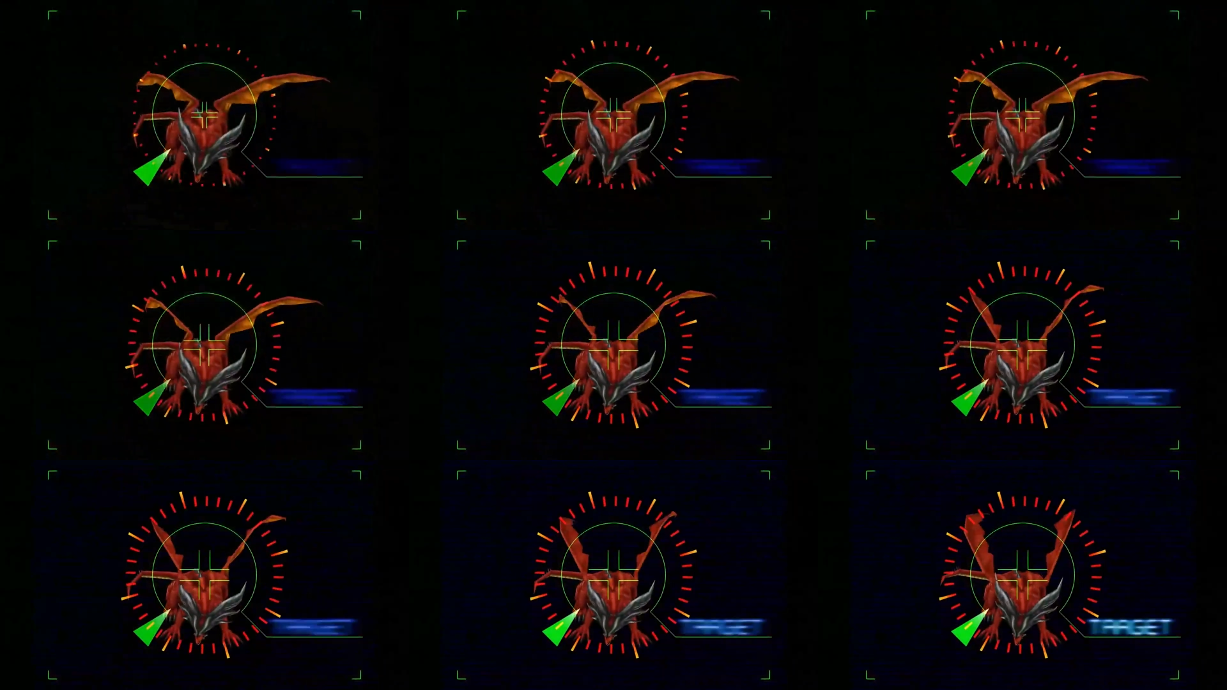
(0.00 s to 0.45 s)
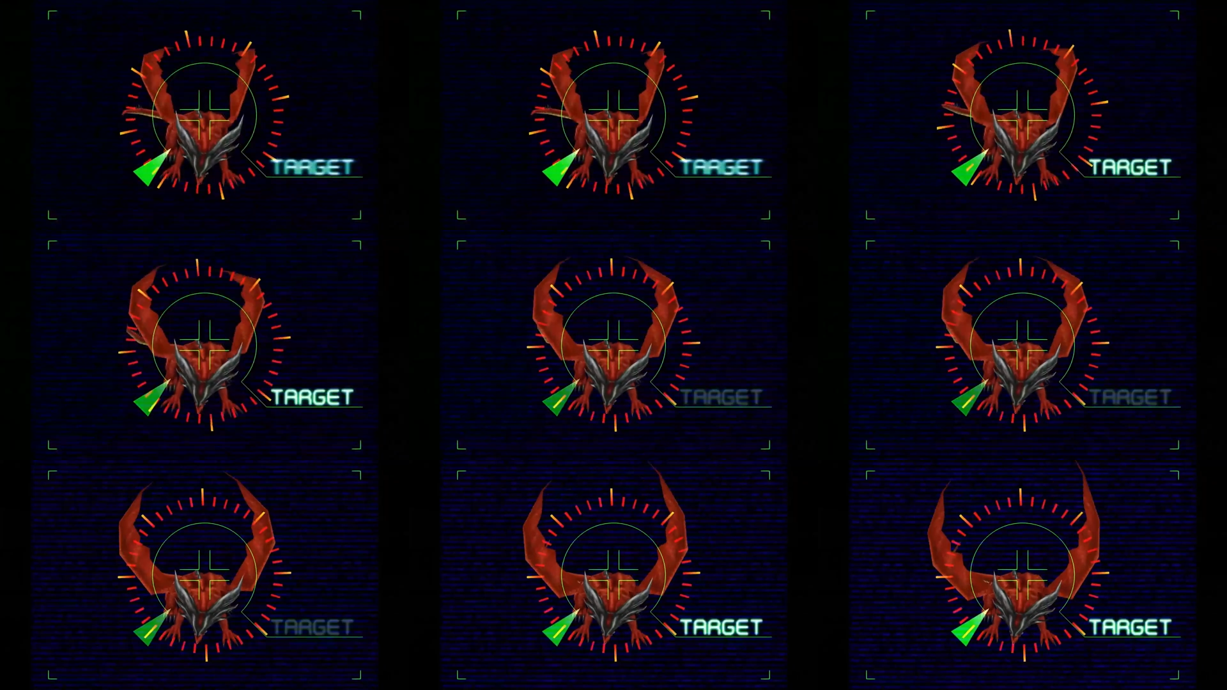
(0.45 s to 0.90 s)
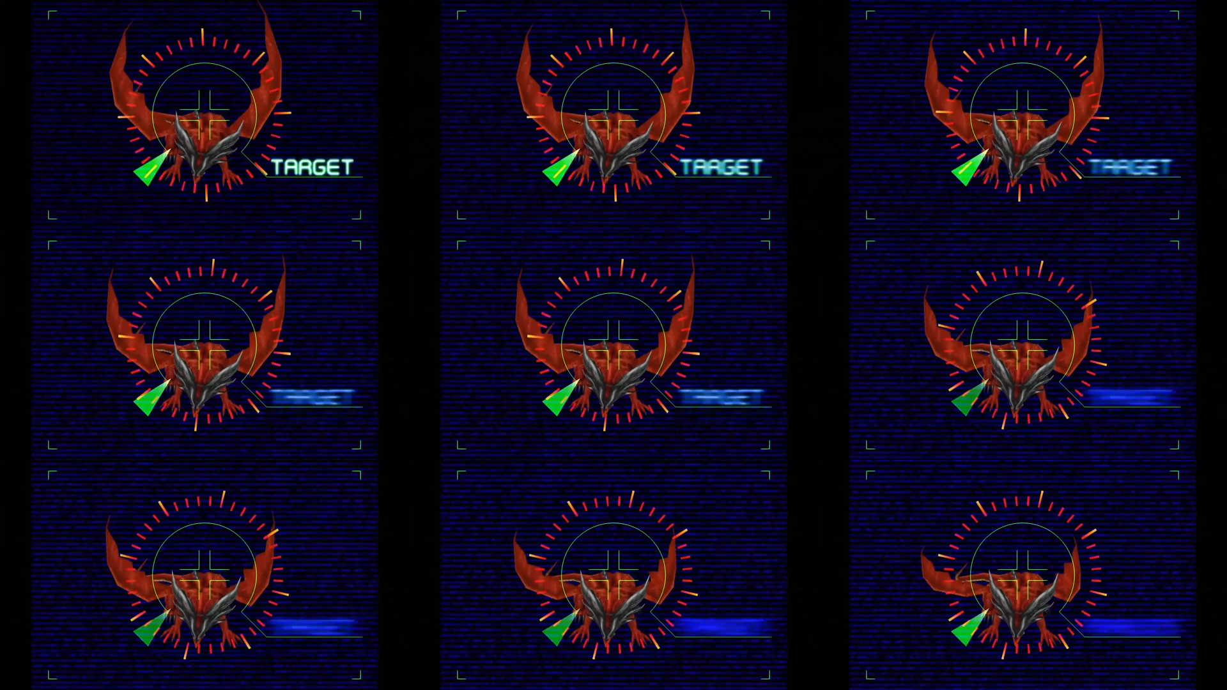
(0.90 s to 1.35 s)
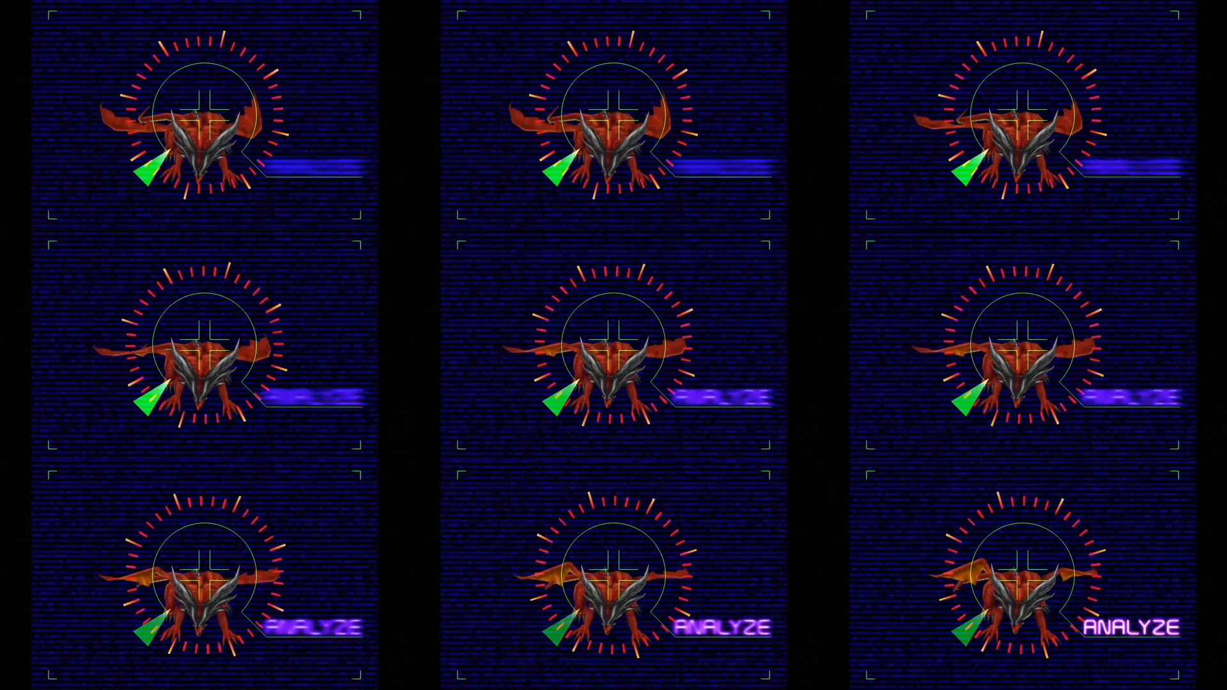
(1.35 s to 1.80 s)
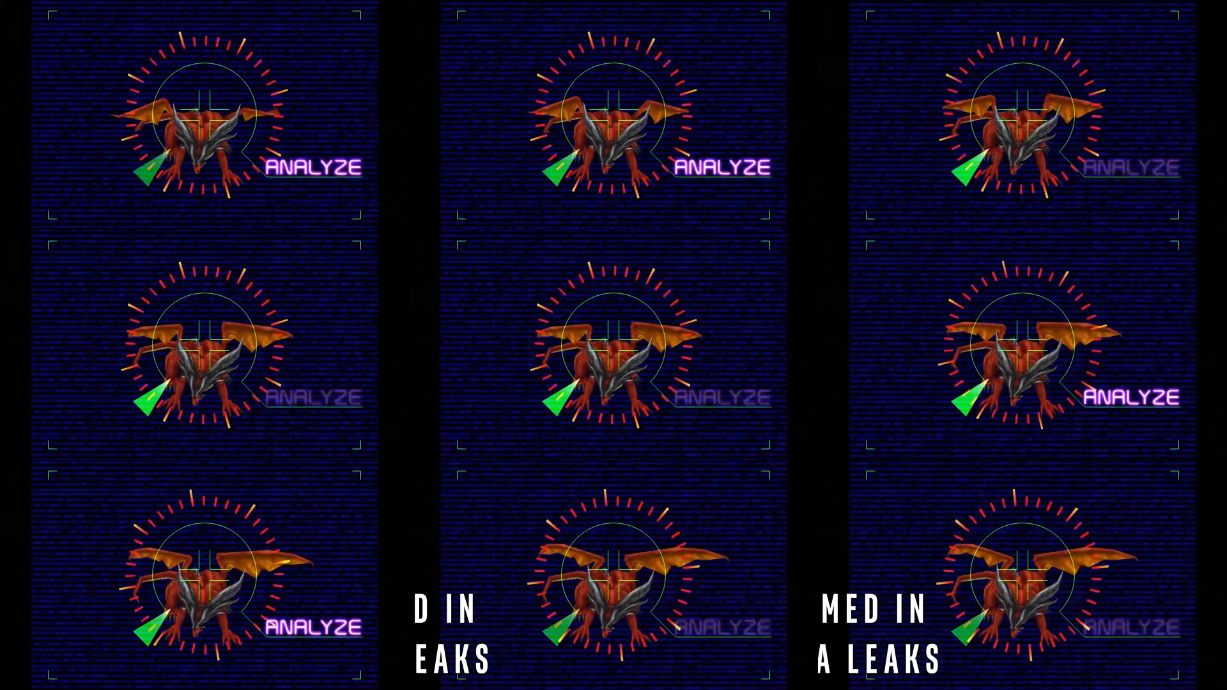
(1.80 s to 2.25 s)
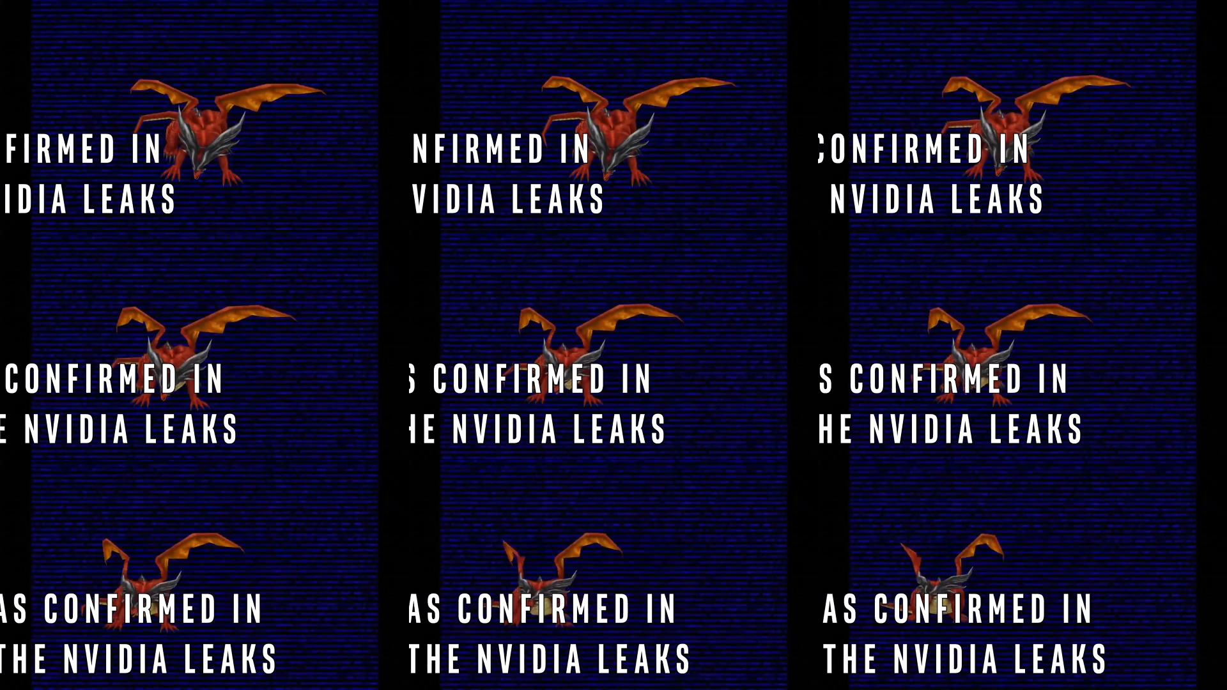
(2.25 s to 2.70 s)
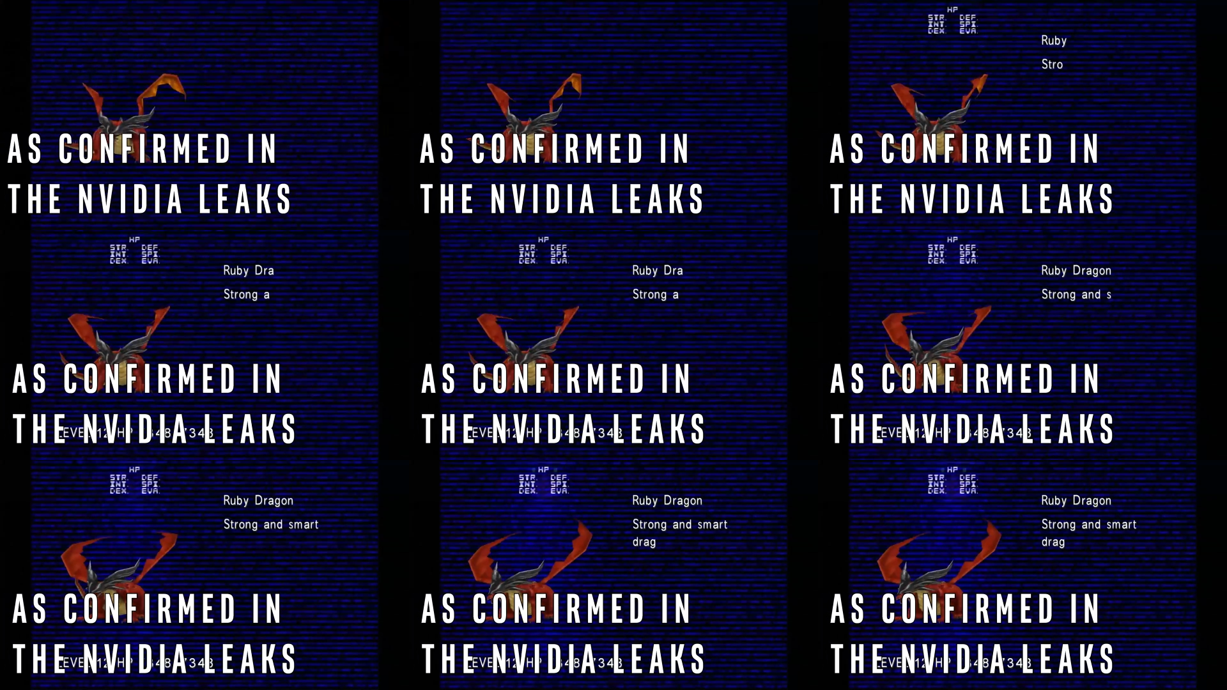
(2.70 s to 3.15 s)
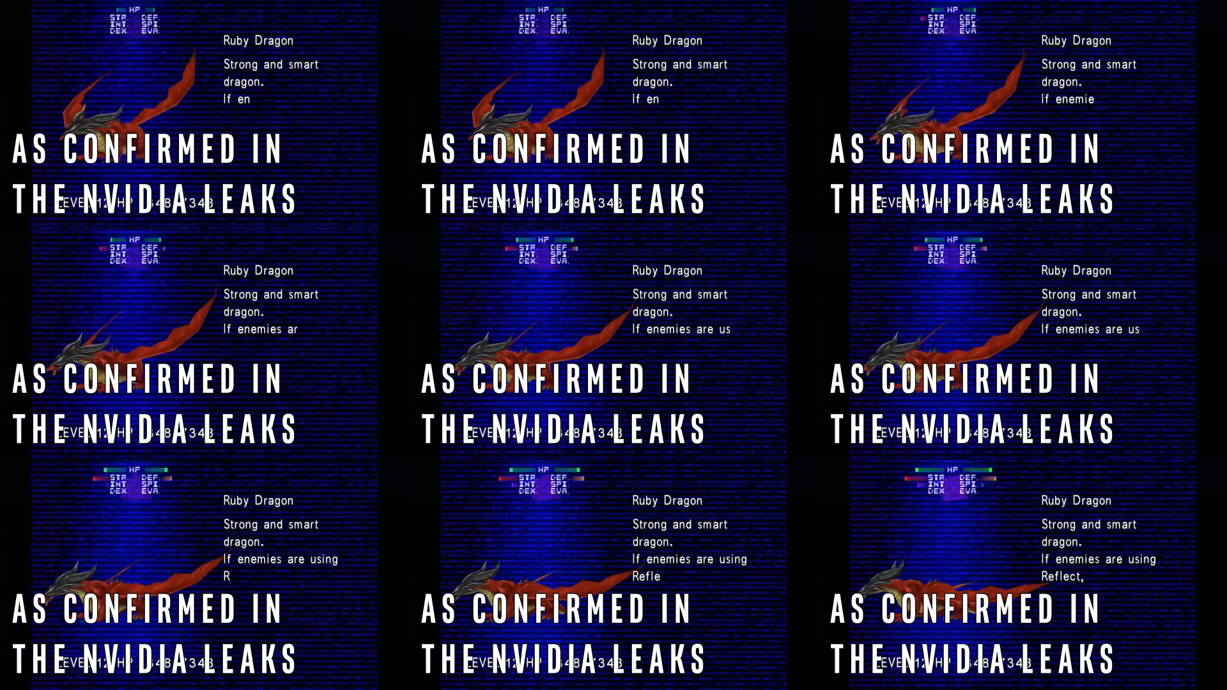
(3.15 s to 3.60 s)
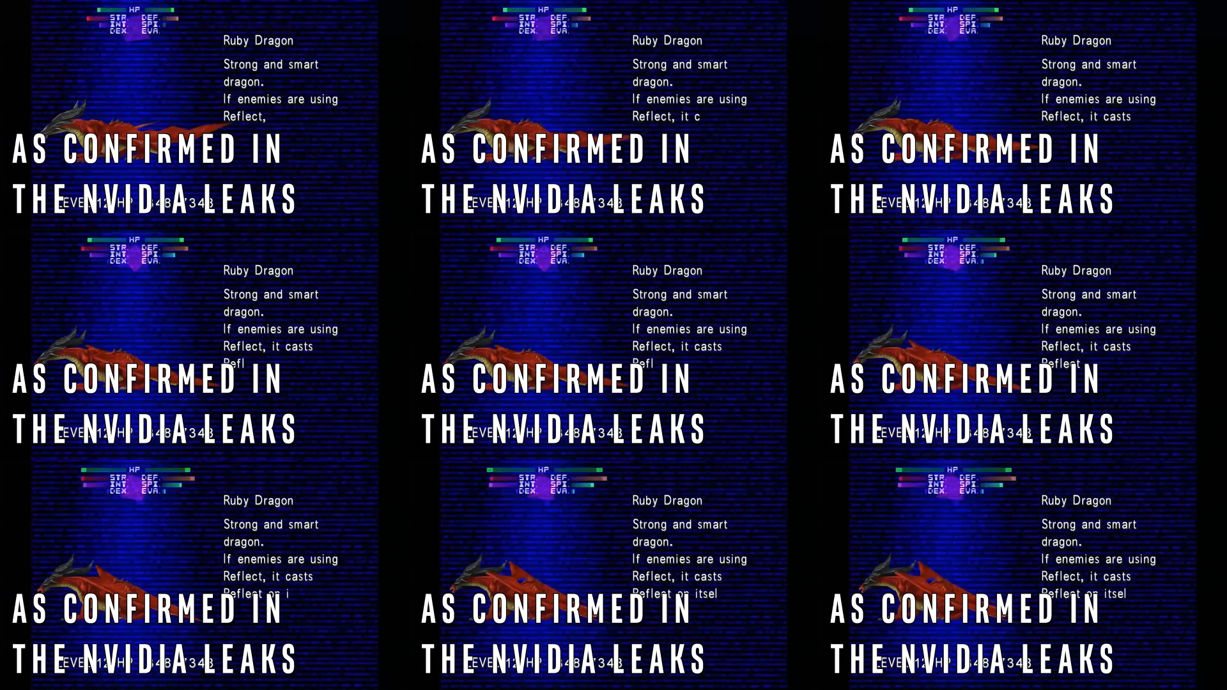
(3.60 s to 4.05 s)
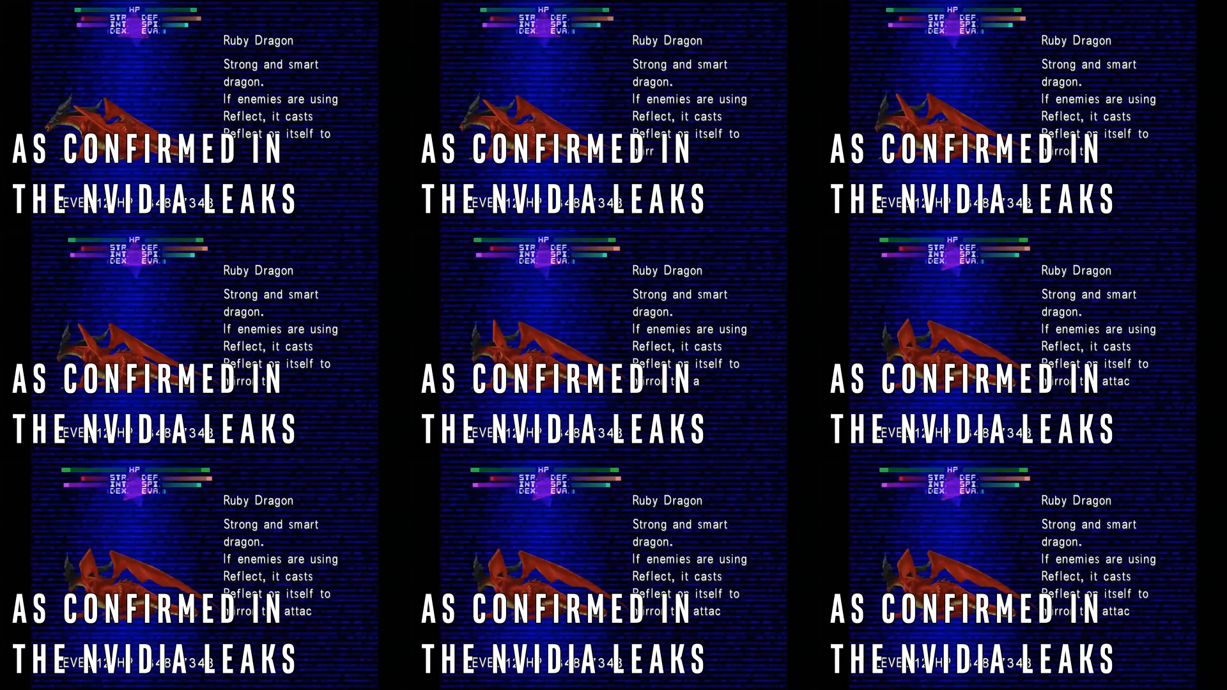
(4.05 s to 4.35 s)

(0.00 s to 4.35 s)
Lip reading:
No face is visible, so there are no lips to read.